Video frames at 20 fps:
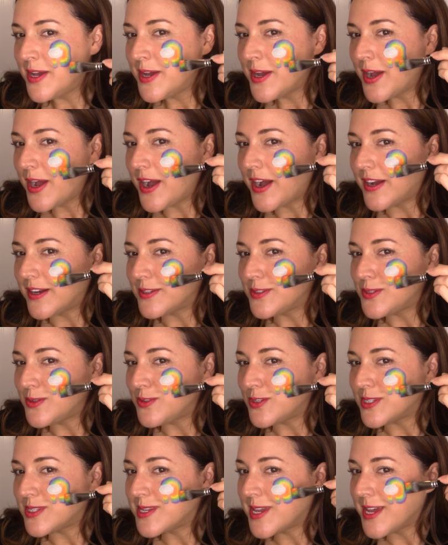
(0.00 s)
Uh, so
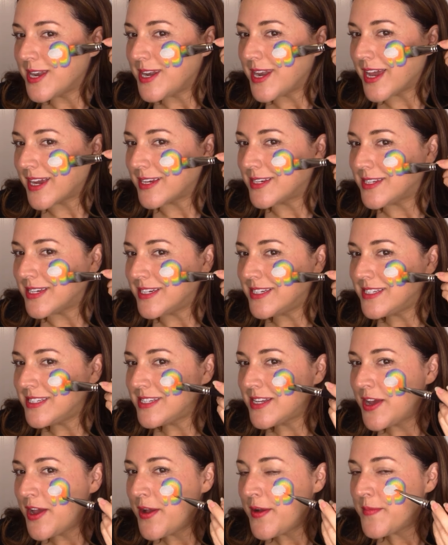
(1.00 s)
just connect it.
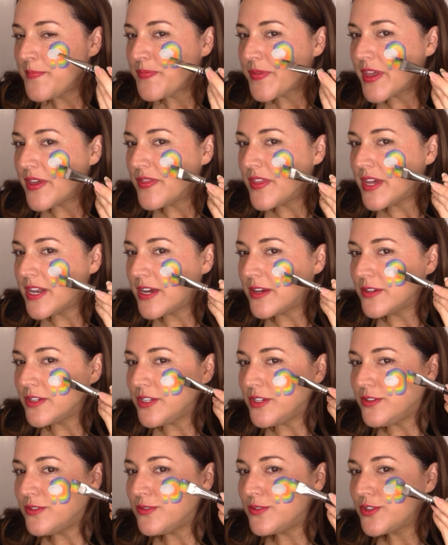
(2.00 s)
And then I'll
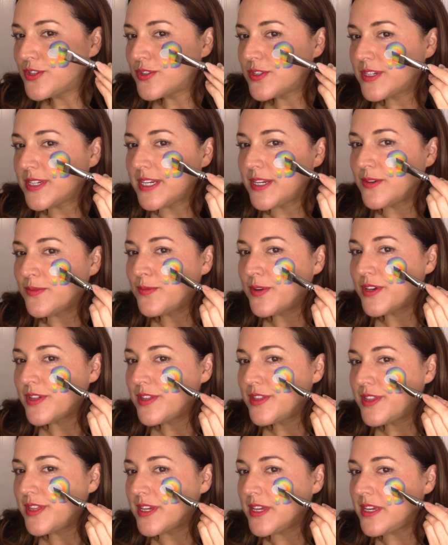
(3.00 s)
usually
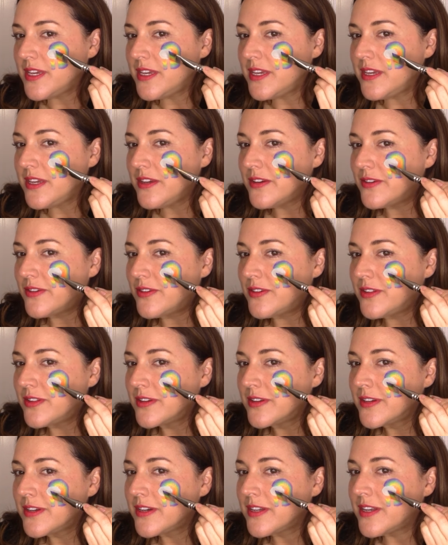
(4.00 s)
with the heel
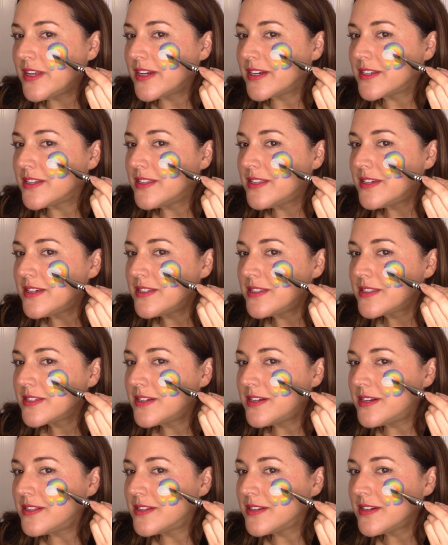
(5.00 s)
connect this
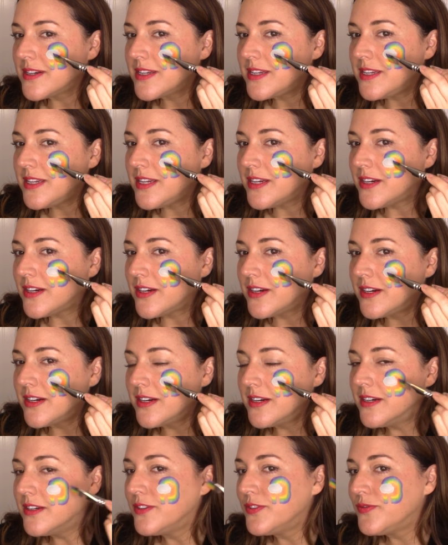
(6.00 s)
color
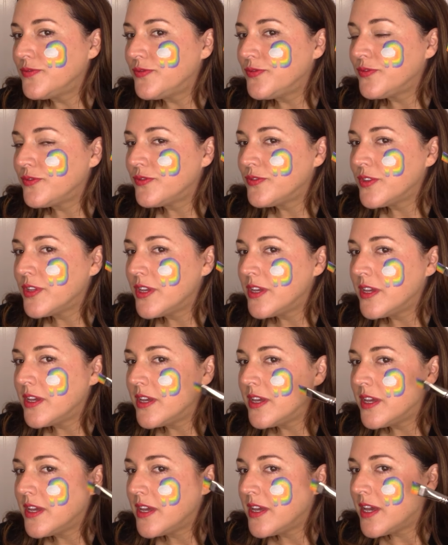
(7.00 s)
here.
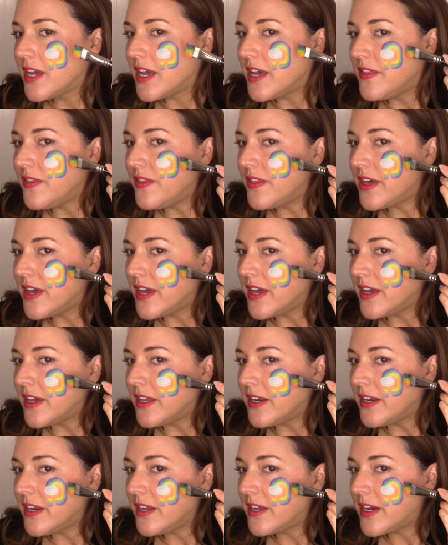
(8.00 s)
And
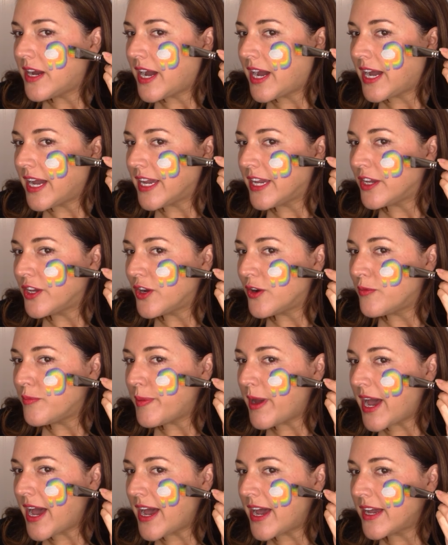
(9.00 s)
then I go
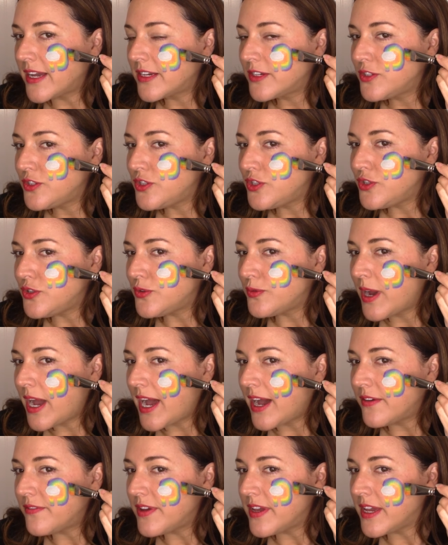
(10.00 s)
back to
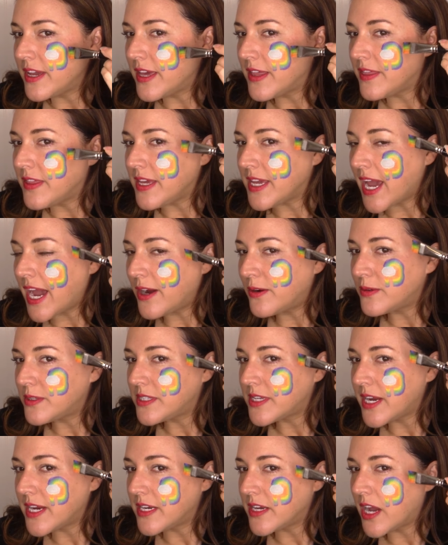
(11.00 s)
having the
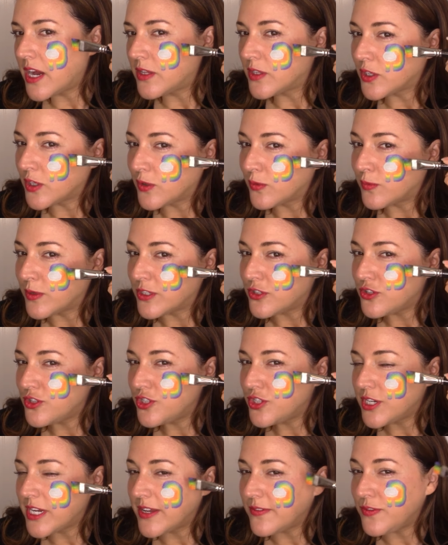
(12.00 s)
outside color,
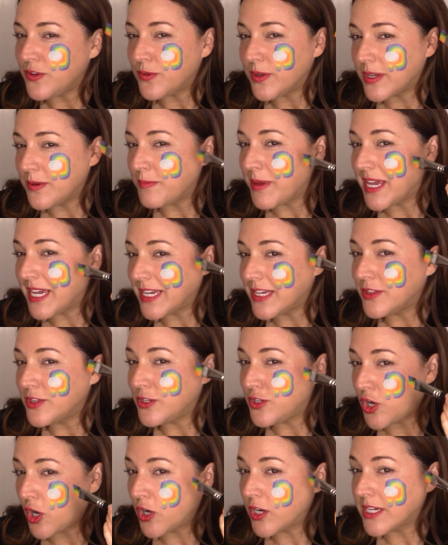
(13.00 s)
which if you can make it the
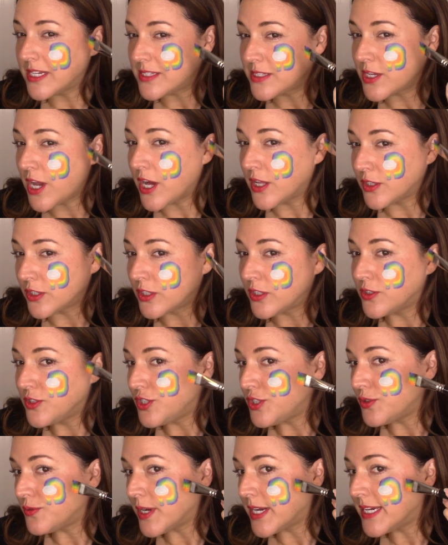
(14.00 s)
darkest color,
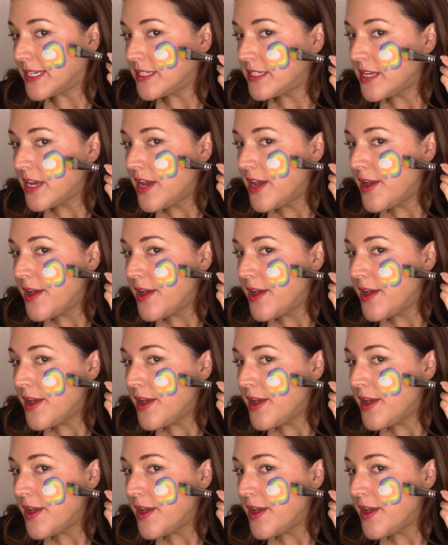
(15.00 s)
do it.